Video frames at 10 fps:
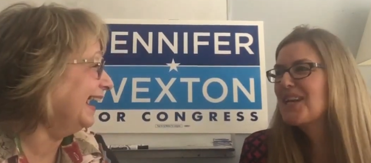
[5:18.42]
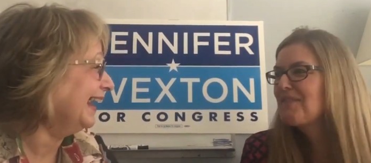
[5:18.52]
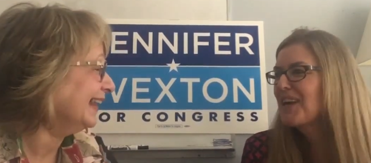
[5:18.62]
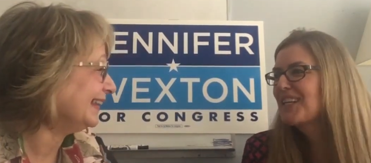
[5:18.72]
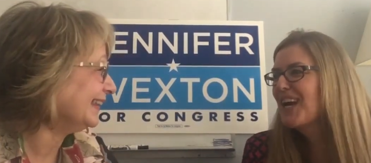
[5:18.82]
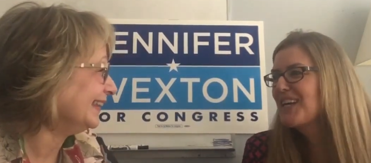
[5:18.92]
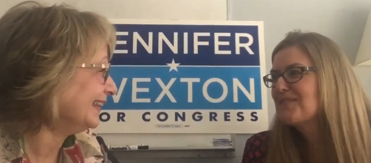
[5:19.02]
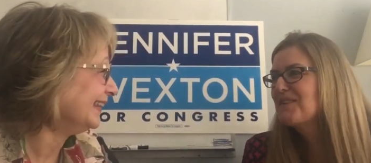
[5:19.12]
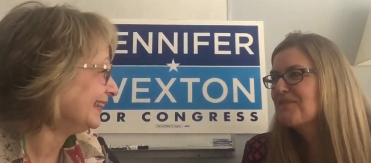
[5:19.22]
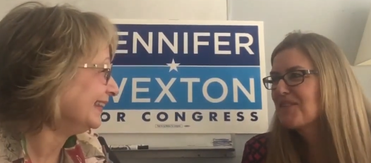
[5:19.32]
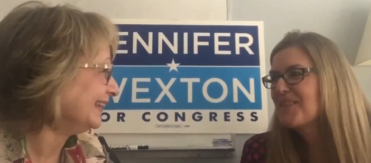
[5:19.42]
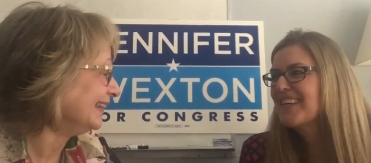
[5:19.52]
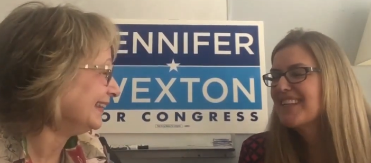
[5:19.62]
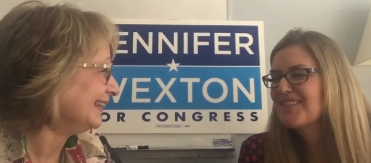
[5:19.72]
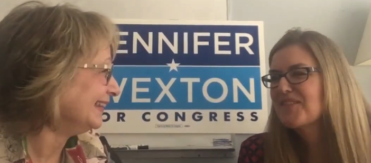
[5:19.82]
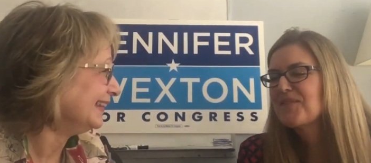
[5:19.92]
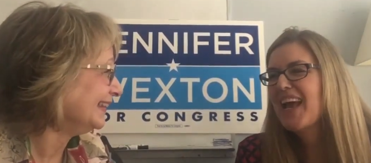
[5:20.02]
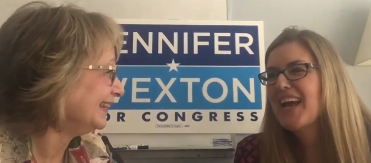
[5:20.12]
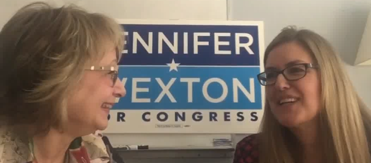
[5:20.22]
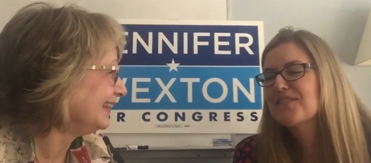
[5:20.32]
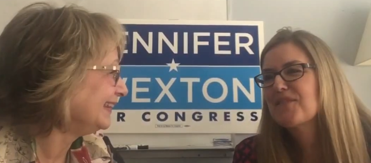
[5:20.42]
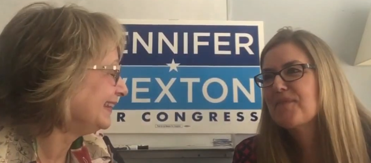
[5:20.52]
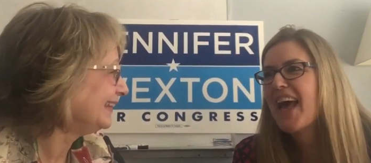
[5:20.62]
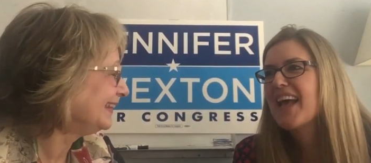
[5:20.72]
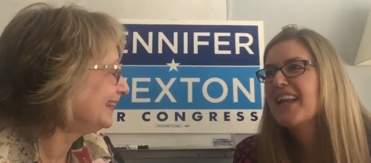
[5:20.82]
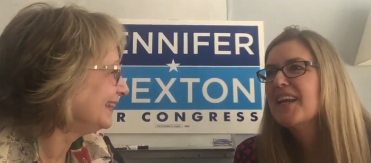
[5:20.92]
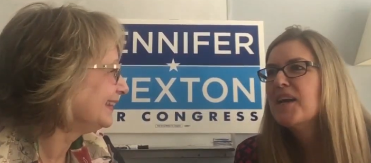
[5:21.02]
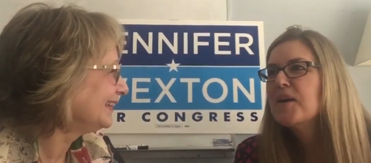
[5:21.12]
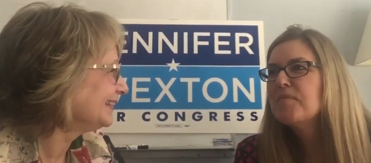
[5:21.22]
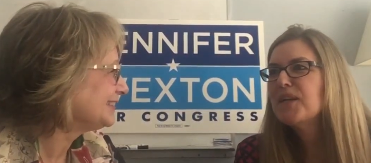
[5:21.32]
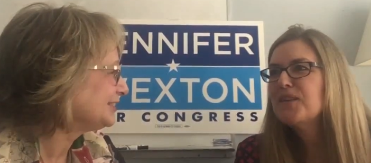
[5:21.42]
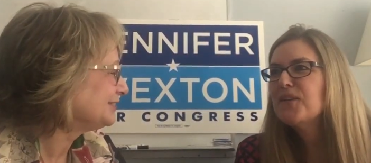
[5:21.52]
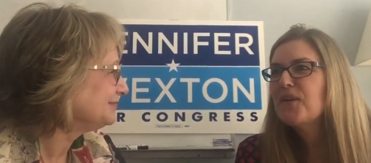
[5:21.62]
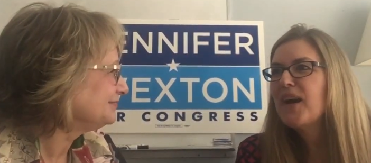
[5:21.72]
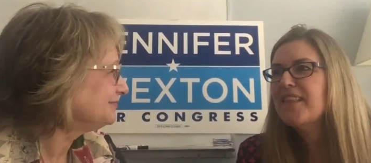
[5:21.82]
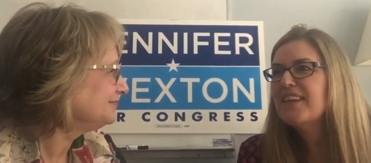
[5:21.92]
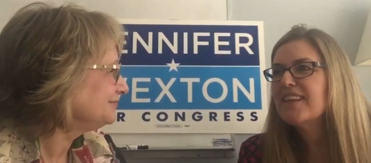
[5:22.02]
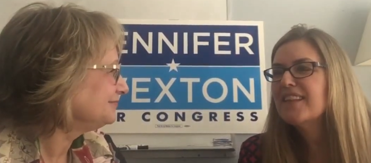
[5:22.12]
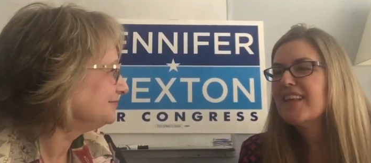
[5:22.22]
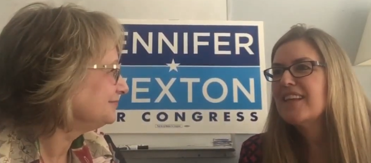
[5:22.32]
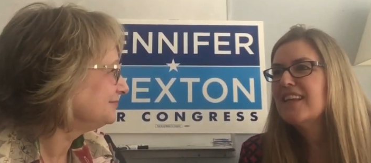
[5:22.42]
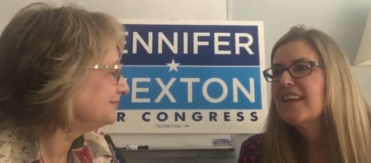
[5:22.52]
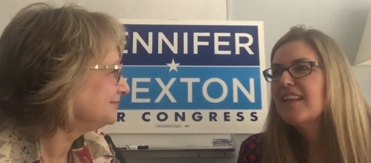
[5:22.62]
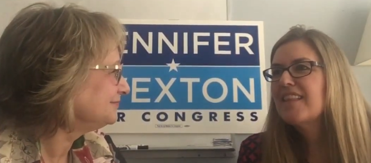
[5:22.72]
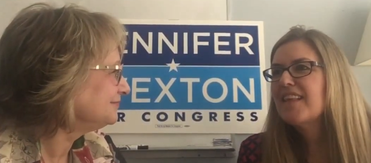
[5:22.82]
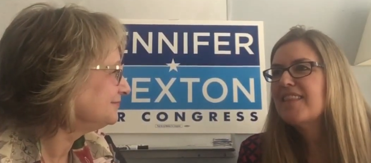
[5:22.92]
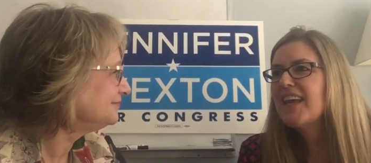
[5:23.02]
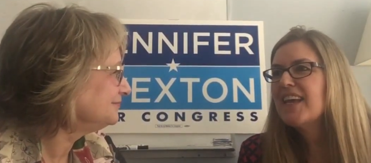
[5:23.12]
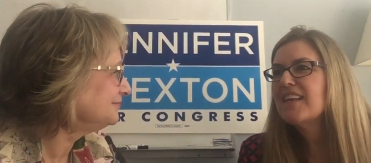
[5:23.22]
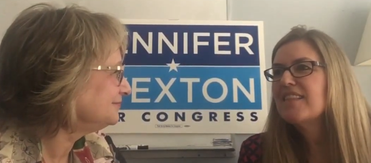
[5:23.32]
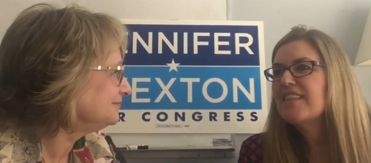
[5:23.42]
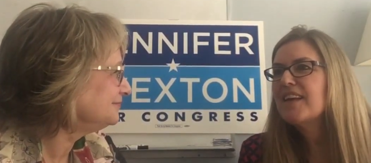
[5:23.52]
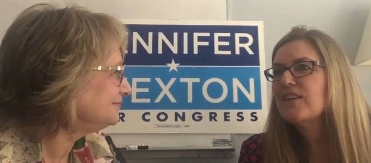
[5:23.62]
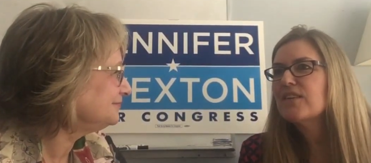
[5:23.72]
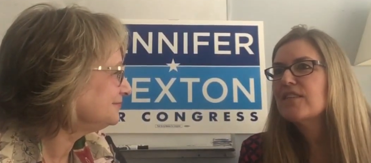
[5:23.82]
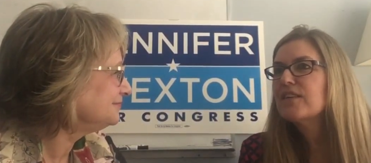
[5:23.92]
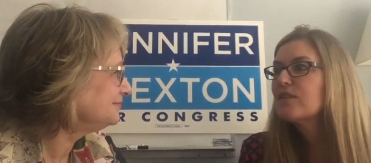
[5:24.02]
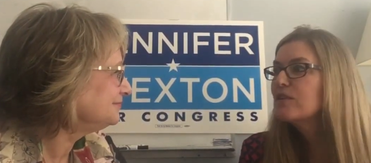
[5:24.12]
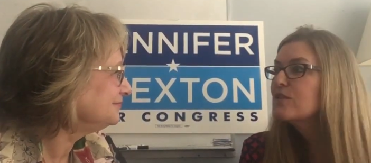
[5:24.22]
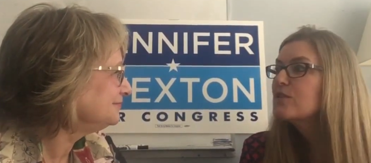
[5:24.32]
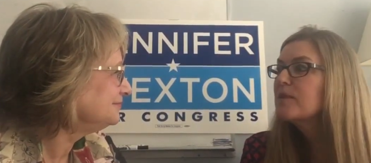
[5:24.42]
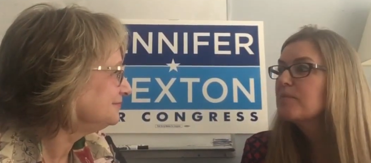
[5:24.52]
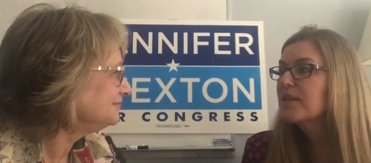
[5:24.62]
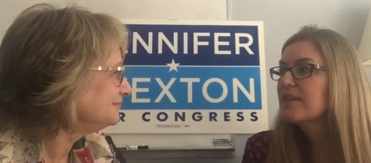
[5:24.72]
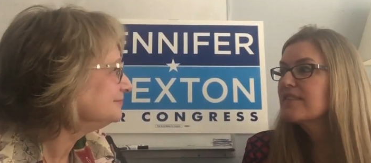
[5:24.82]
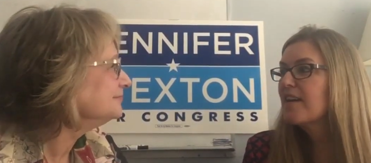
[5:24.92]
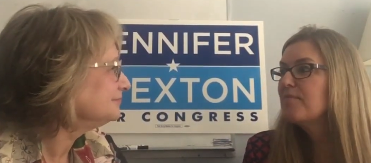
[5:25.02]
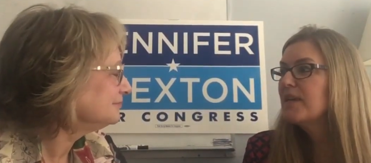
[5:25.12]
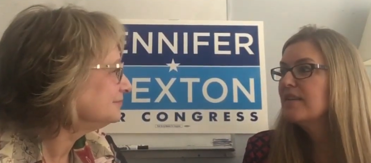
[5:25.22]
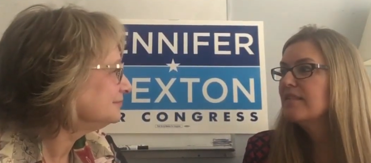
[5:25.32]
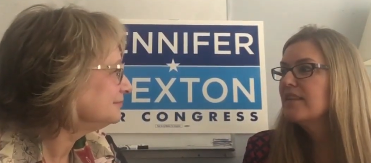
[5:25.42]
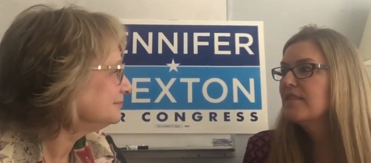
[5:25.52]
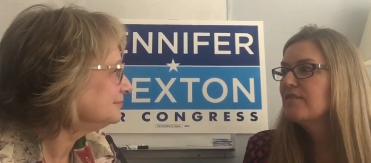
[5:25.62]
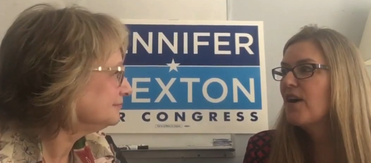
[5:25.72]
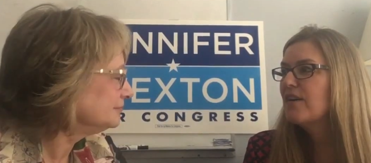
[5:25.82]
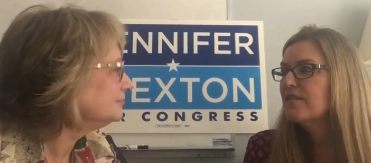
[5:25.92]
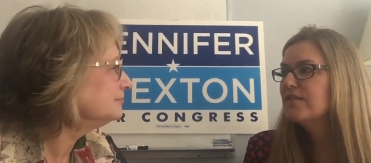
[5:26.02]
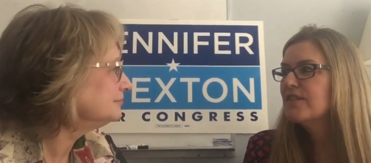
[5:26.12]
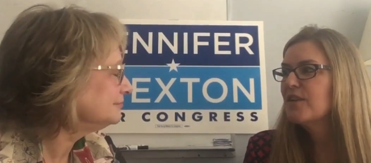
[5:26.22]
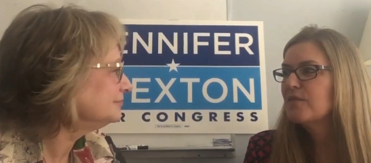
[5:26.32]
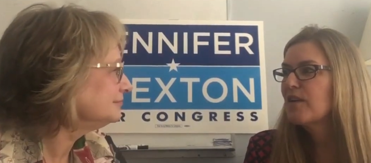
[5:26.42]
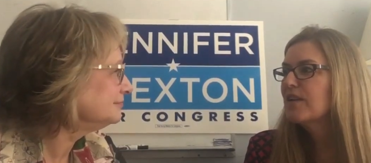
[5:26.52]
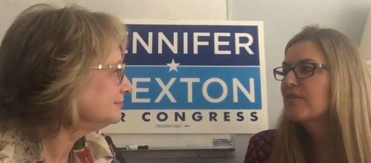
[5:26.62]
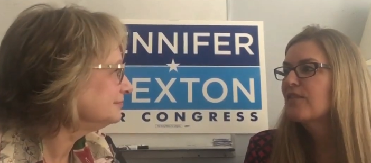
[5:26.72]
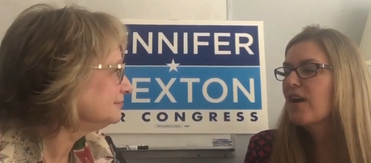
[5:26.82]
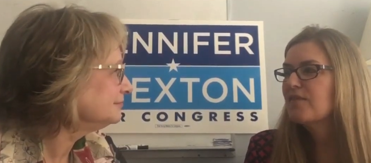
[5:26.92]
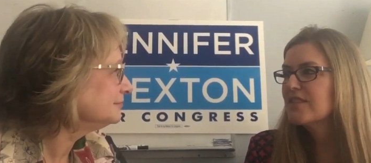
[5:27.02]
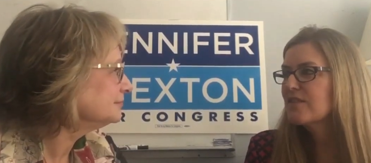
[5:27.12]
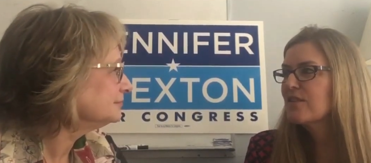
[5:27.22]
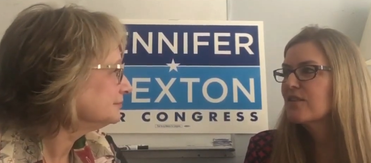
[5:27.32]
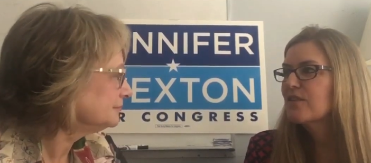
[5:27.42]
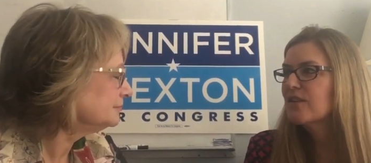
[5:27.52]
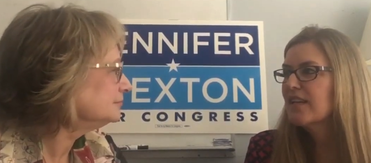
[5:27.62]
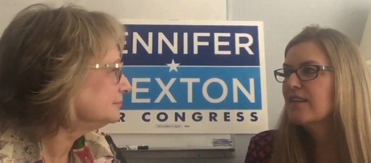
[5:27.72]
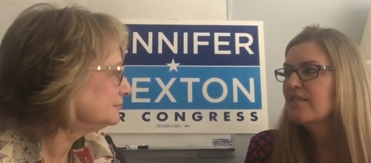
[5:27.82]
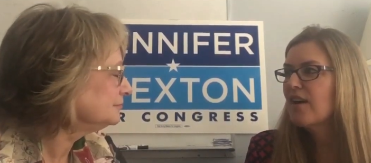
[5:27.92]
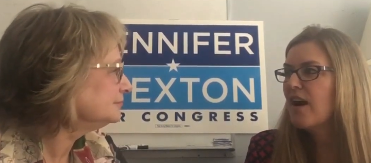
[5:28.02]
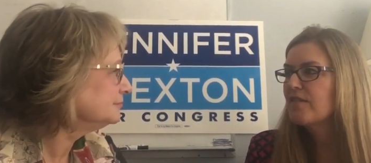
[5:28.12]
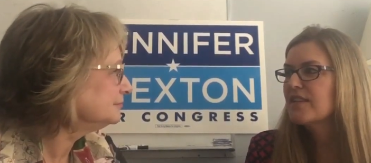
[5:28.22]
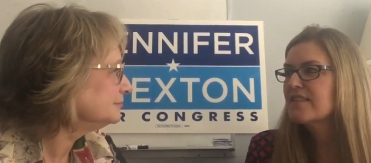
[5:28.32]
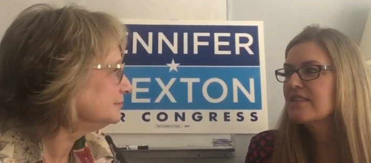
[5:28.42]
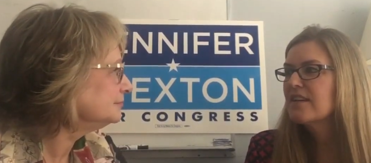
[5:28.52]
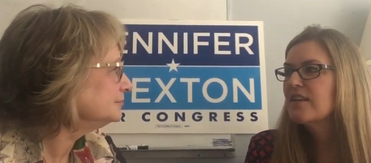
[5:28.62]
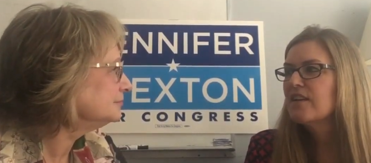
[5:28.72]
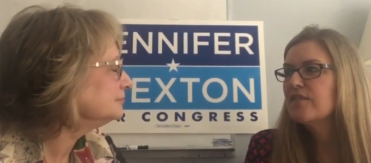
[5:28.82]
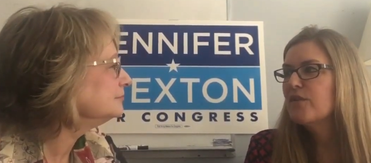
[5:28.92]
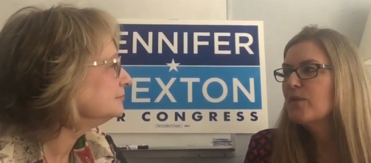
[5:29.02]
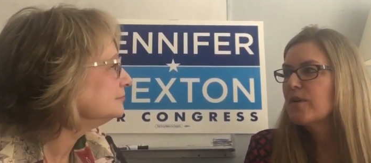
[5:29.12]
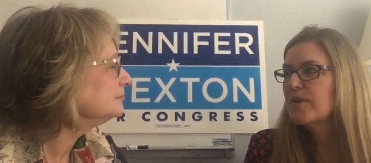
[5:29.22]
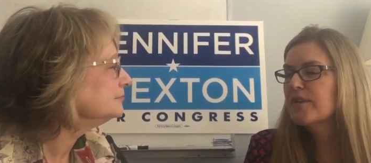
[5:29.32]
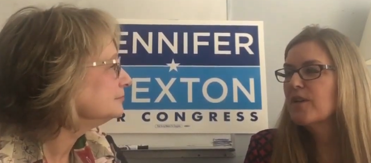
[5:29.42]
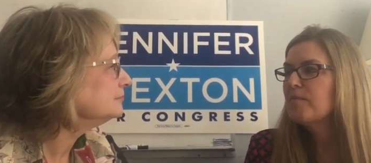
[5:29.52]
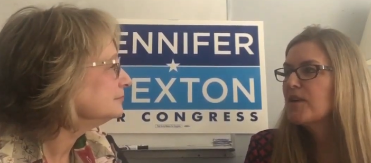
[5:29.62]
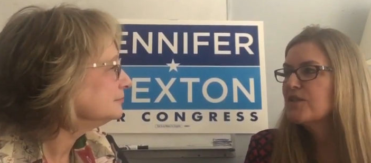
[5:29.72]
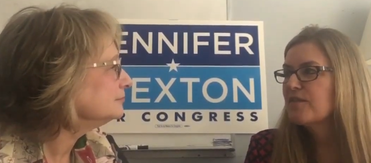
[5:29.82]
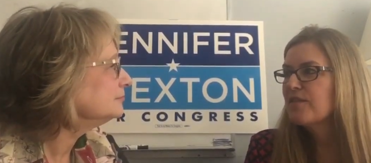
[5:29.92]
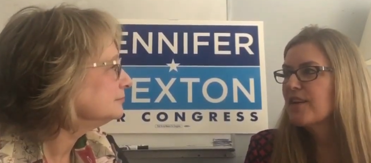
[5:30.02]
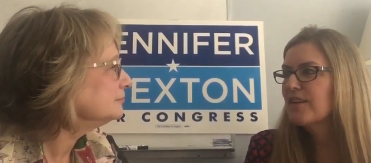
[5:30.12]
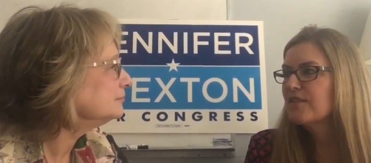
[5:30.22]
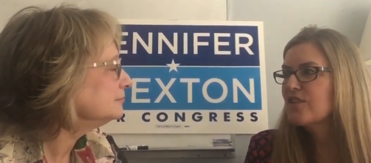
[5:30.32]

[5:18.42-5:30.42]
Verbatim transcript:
Speaker 1: they'd recognize me from the from the ads from that but you know i think that that they they're they're used to it because i've been involved you know running for office or, or in office for you know much of their